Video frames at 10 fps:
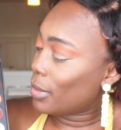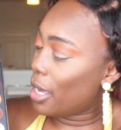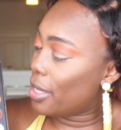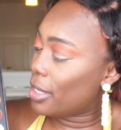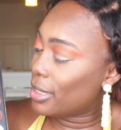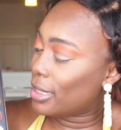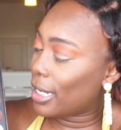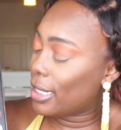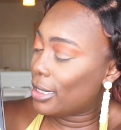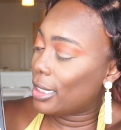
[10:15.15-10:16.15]
in the
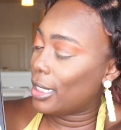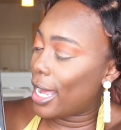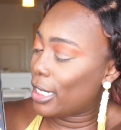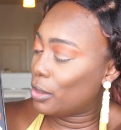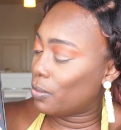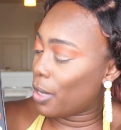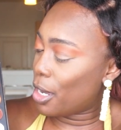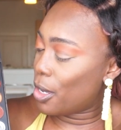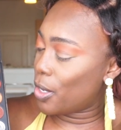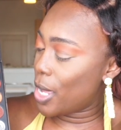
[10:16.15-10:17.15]
second to last
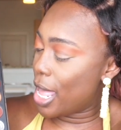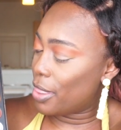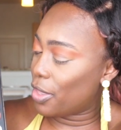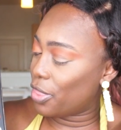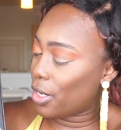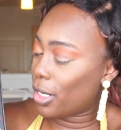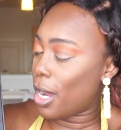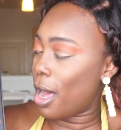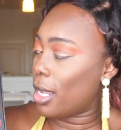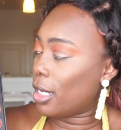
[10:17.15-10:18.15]
row and the third
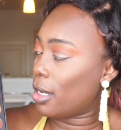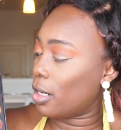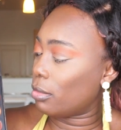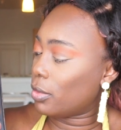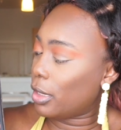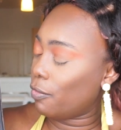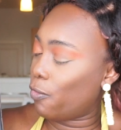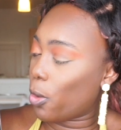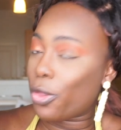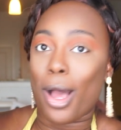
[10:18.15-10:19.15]
column, or like
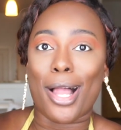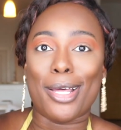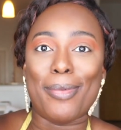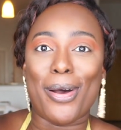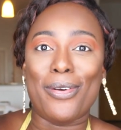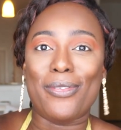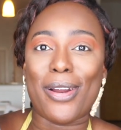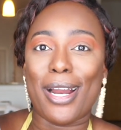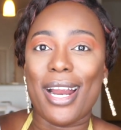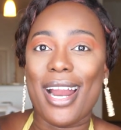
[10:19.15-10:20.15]
fourth column
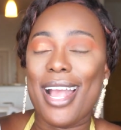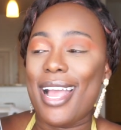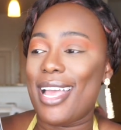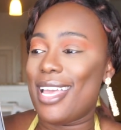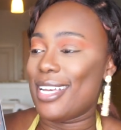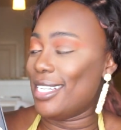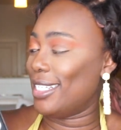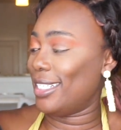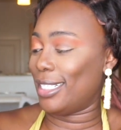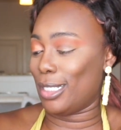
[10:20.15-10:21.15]
over,
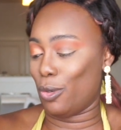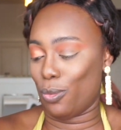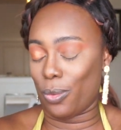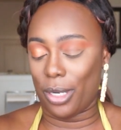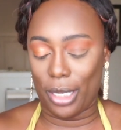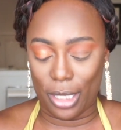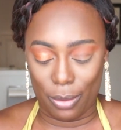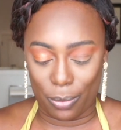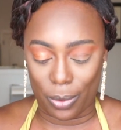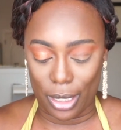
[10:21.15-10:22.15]
is
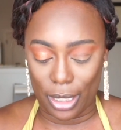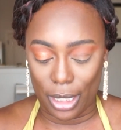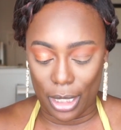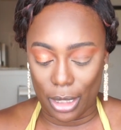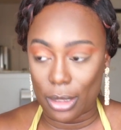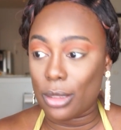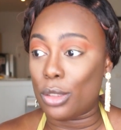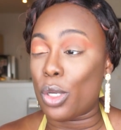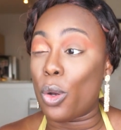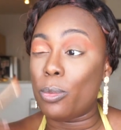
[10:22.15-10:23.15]
really, really
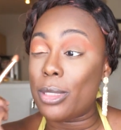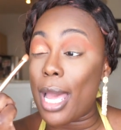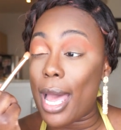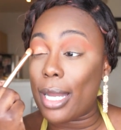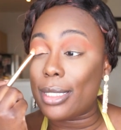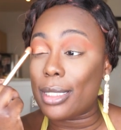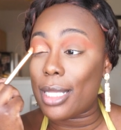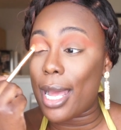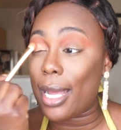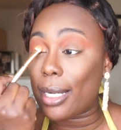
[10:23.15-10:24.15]
dope to add to
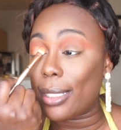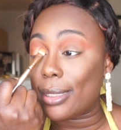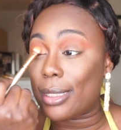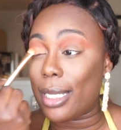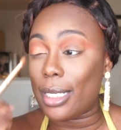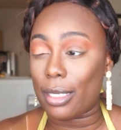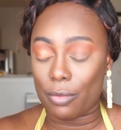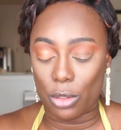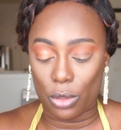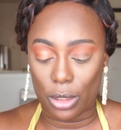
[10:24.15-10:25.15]
that, because then it
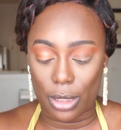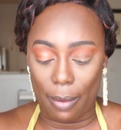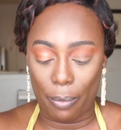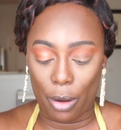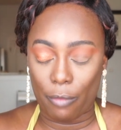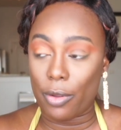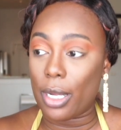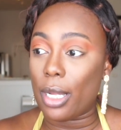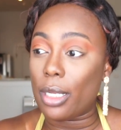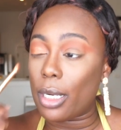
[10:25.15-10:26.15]
gives you just that perfect
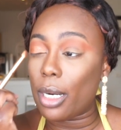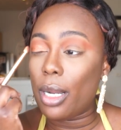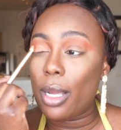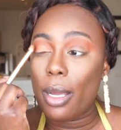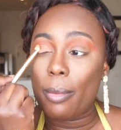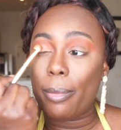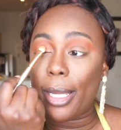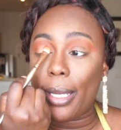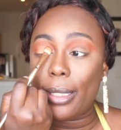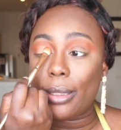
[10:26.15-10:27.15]
color.
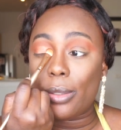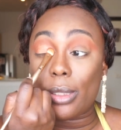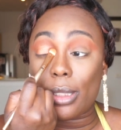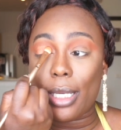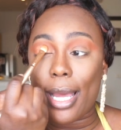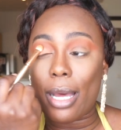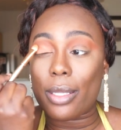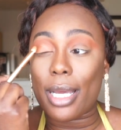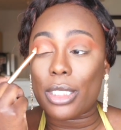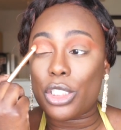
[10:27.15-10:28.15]
But you see how
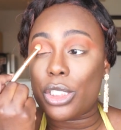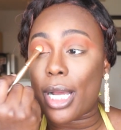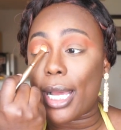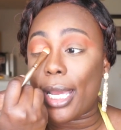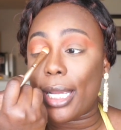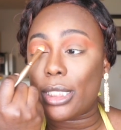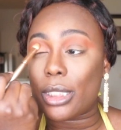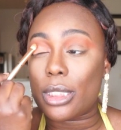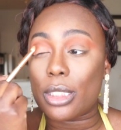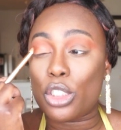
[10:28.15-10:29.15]
that shine
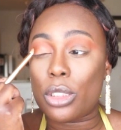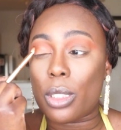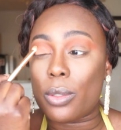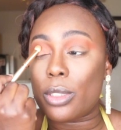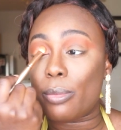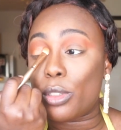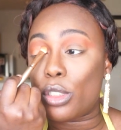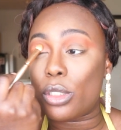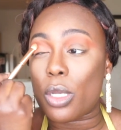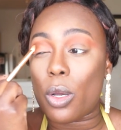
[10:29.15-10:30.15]
just shows up
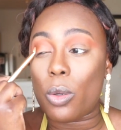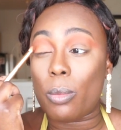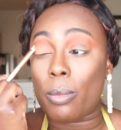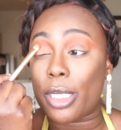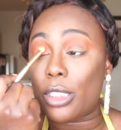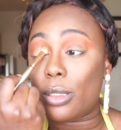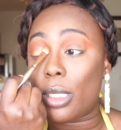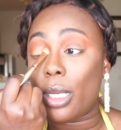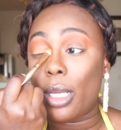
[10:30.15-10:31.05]
so much